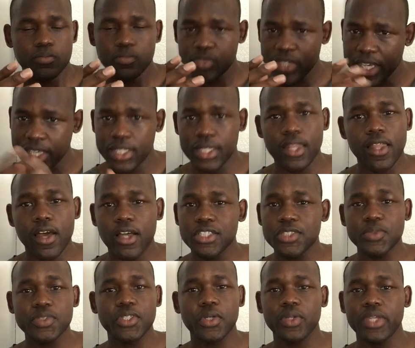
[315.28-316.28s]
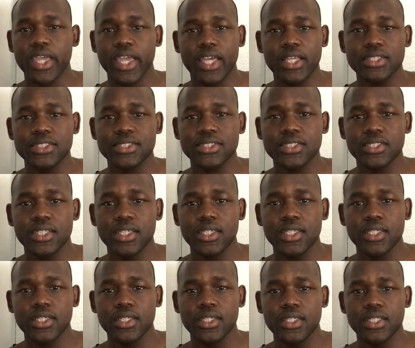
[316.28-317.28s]
taking the law into his own hands.
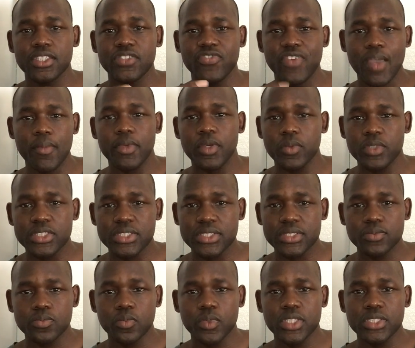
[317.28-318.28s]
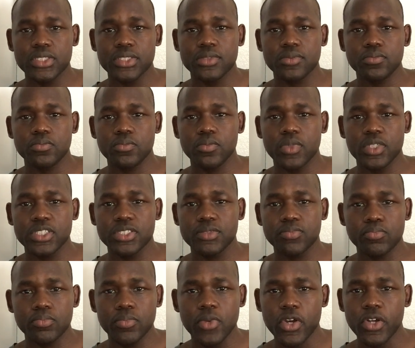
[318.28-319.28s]
His family was
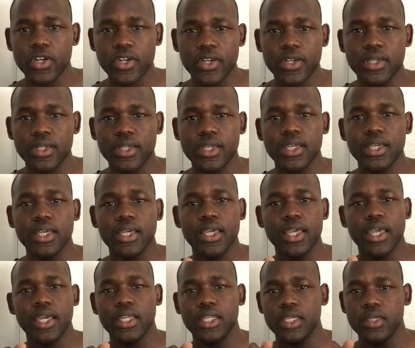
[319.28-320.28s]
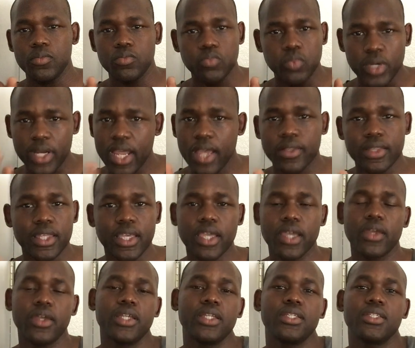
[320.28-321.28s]
murdered, and he went out
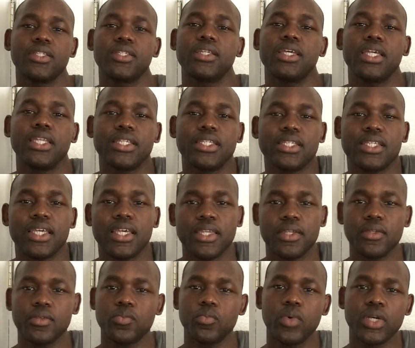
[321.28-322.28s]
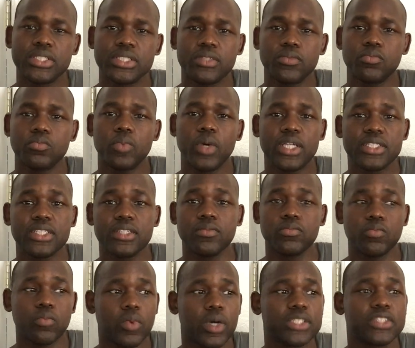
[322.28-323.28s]
there and was
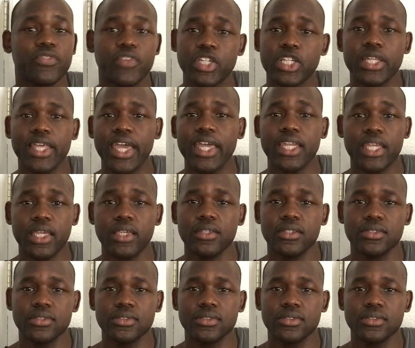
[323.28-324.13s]
a vigilante.